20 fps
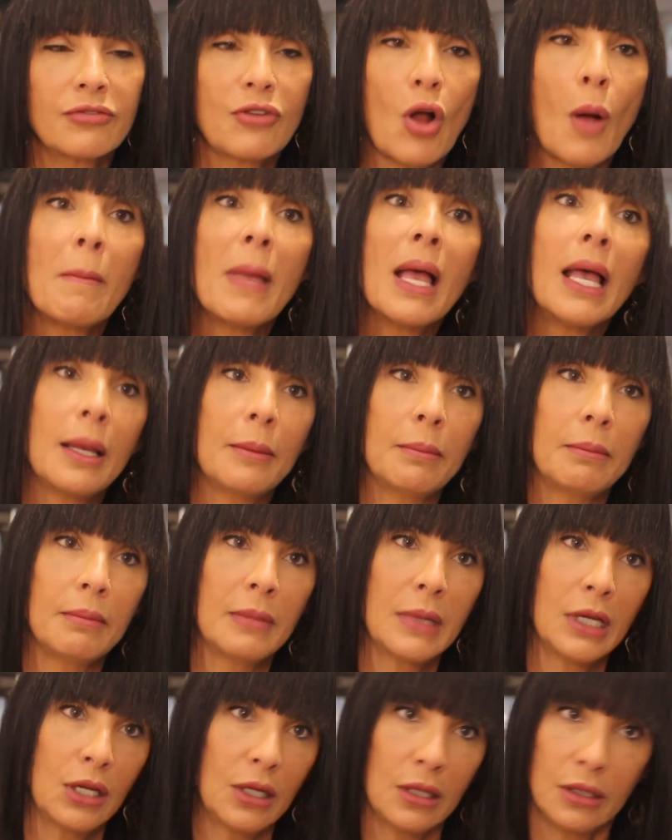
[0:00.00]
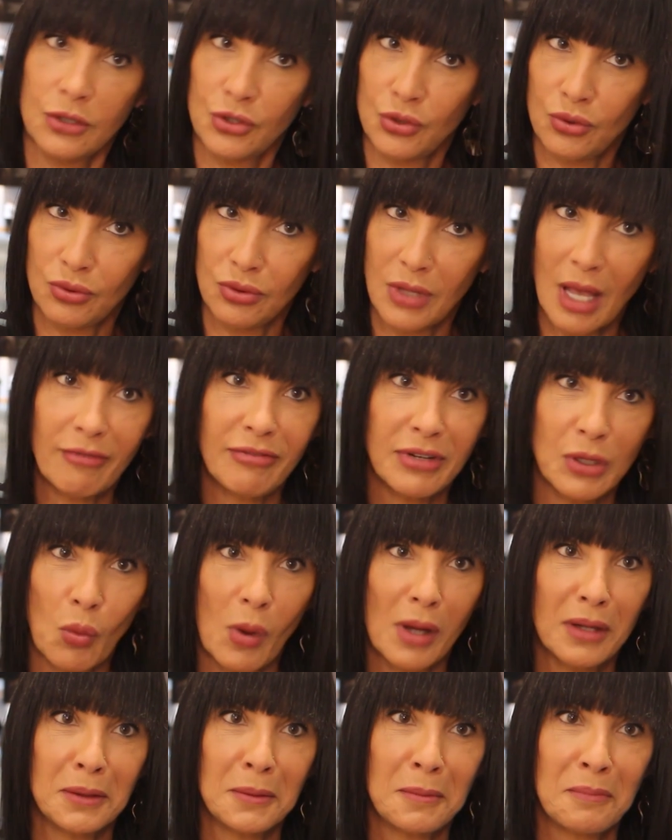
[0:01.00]
from Him to
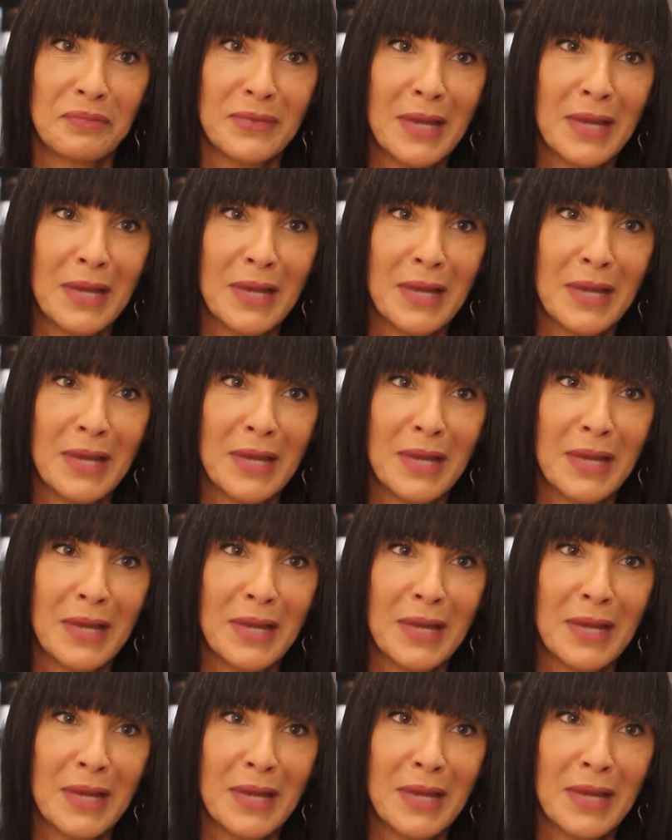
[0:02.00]
everyone.